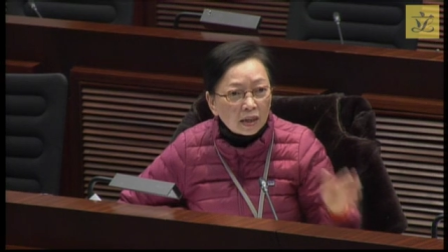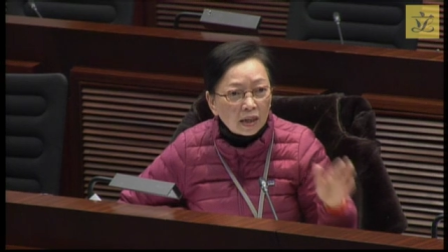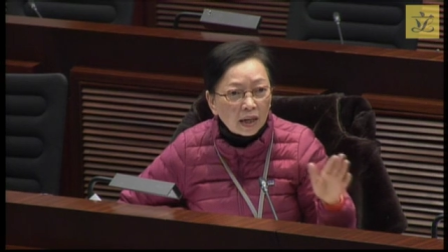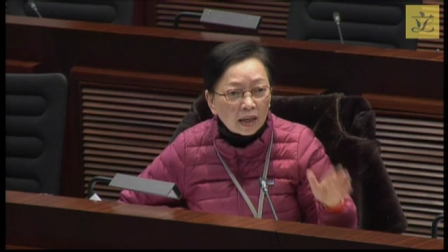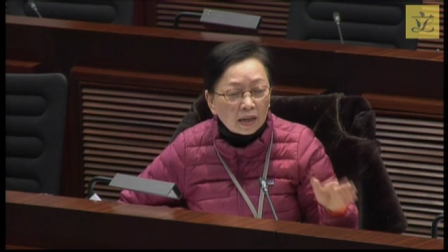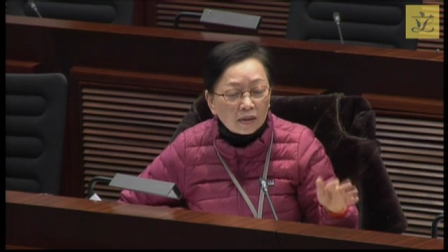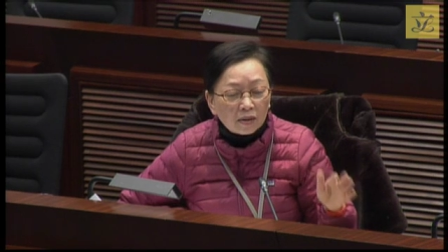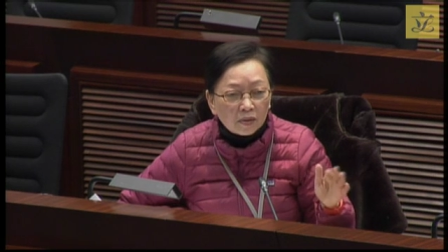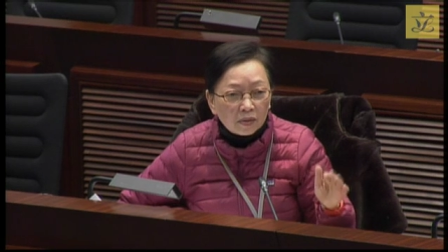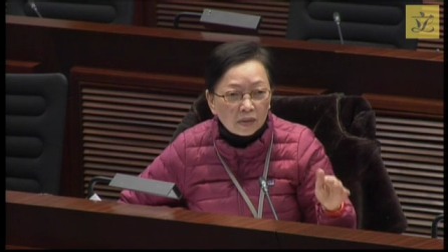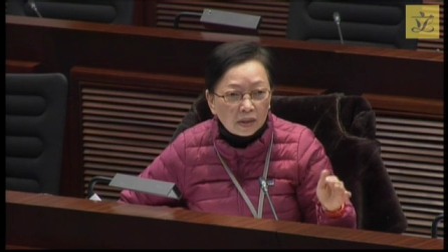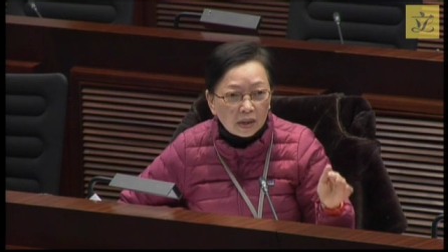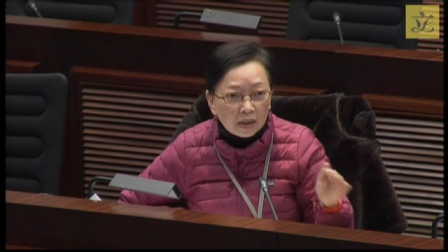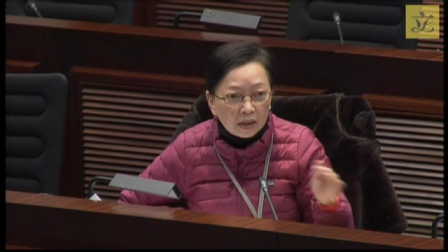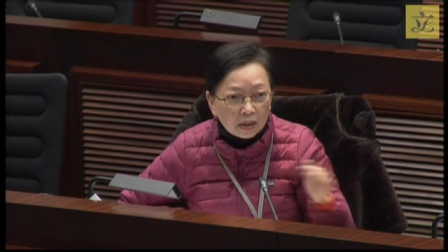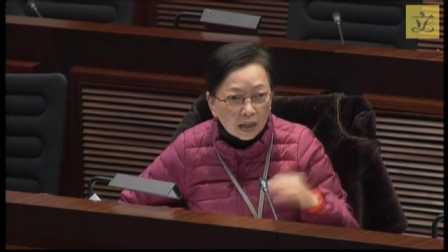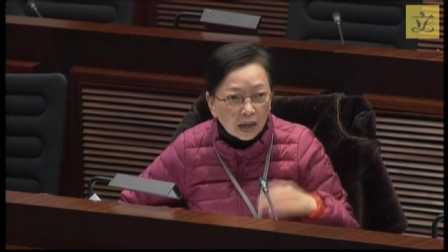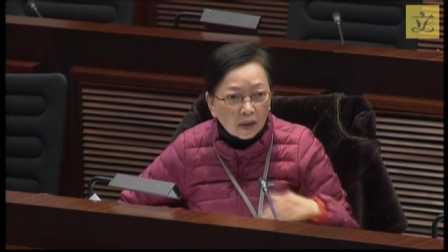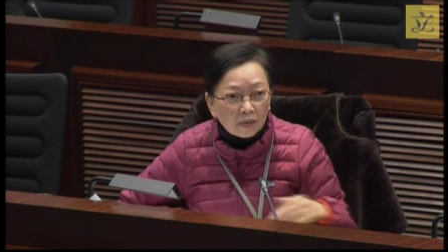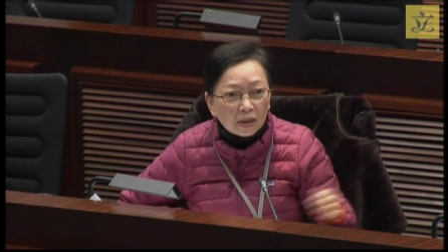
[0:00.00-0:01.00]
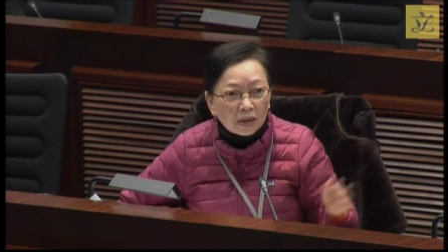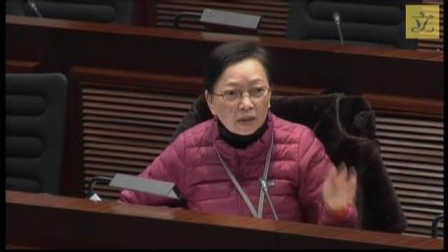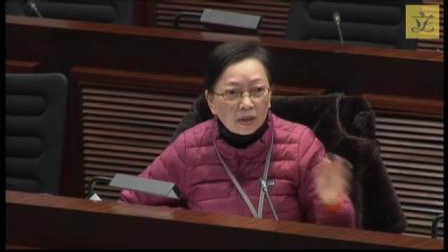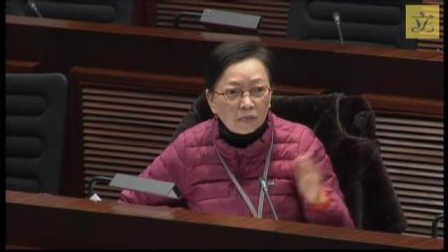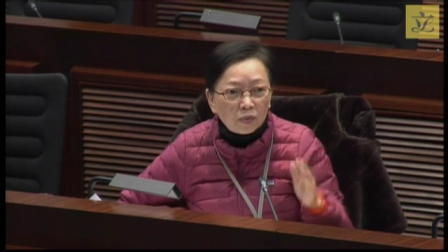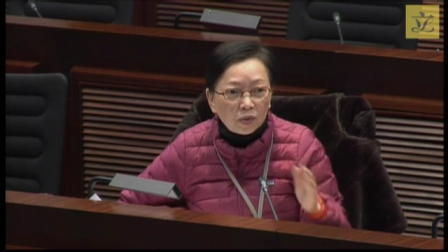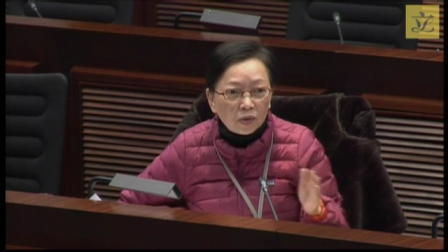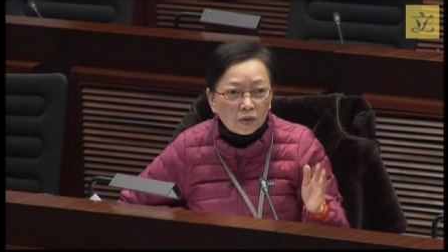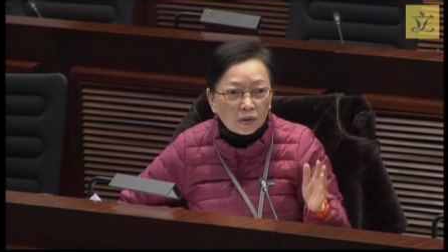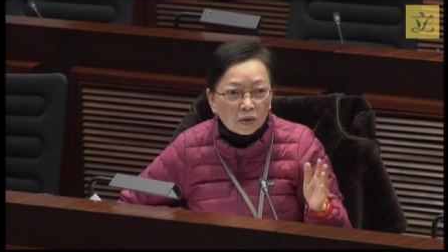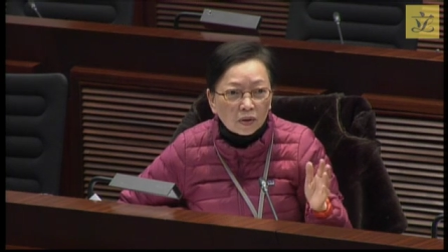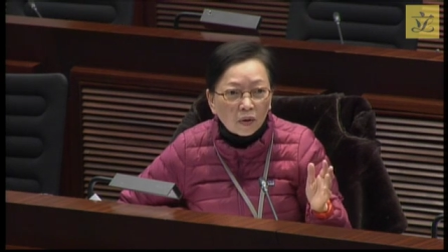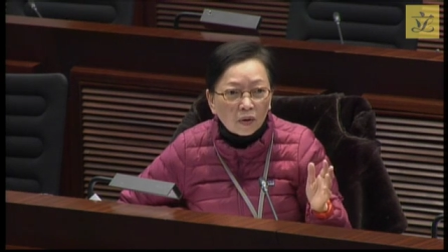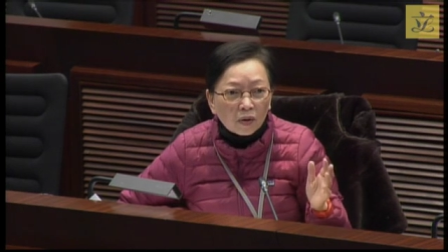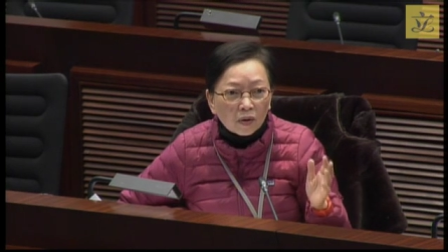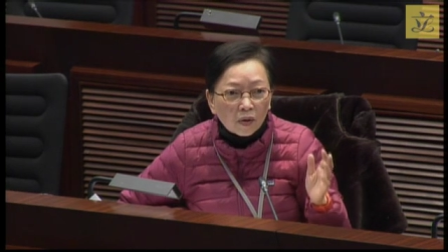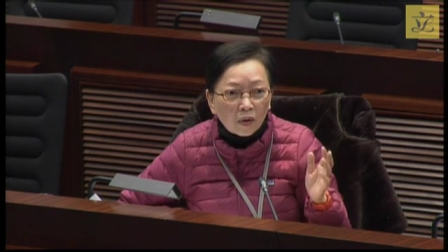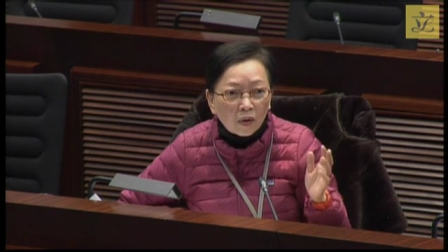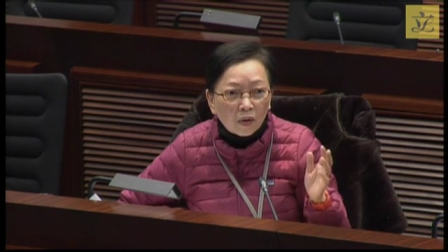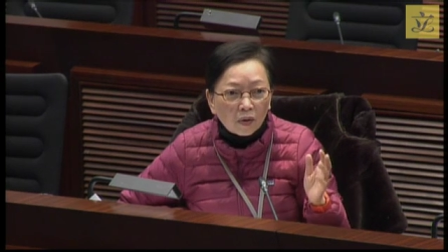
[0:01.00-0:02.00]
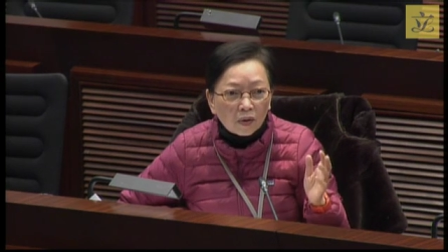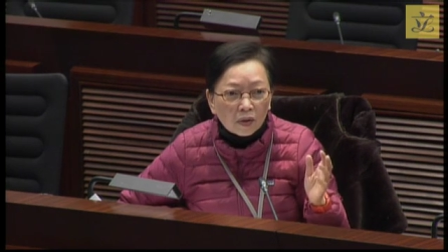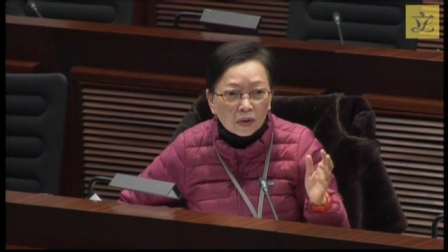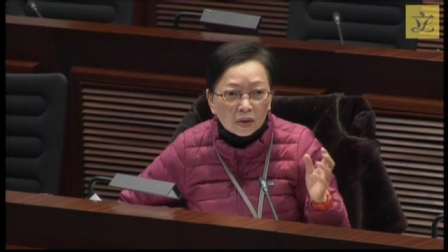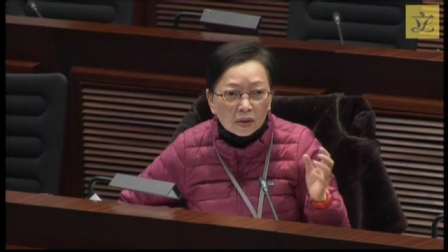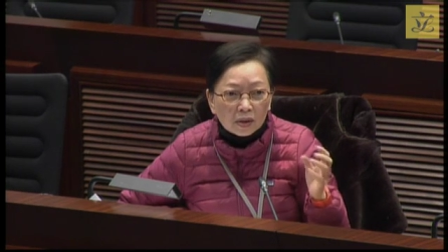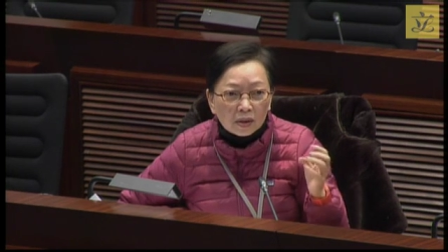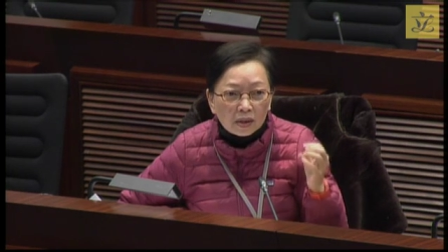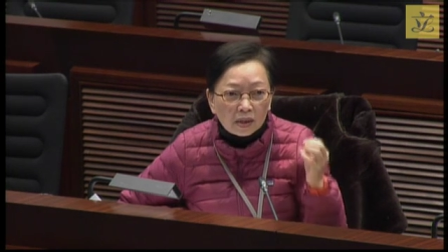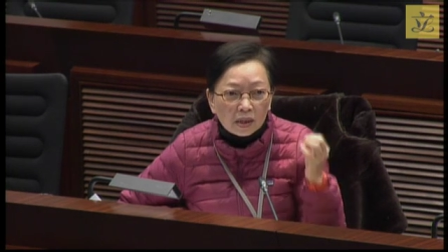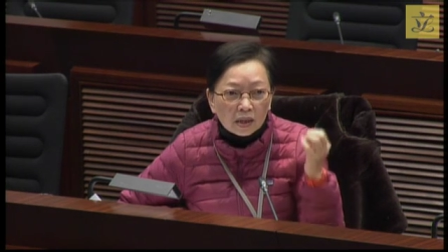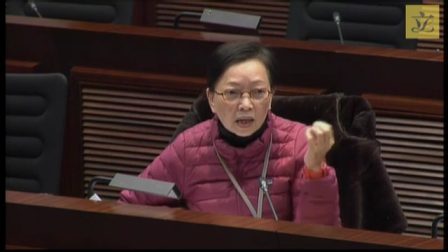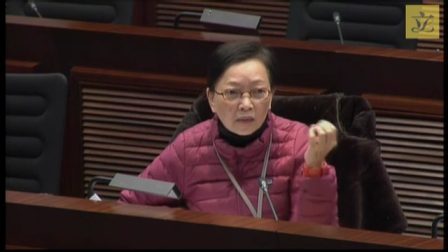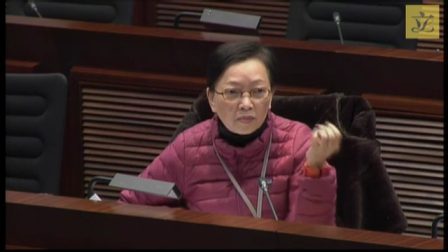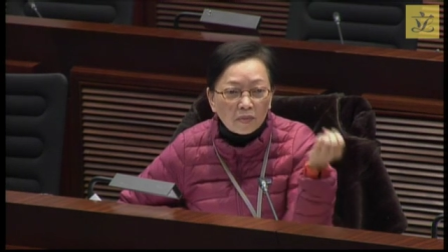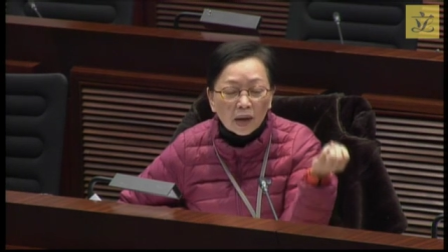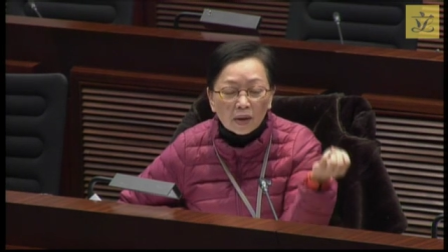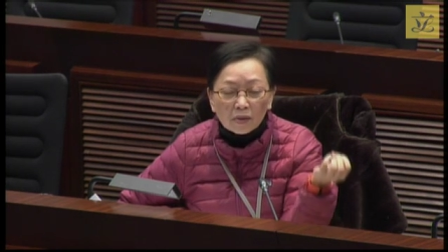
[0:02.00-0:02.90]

It's only a matter of deferring the payment.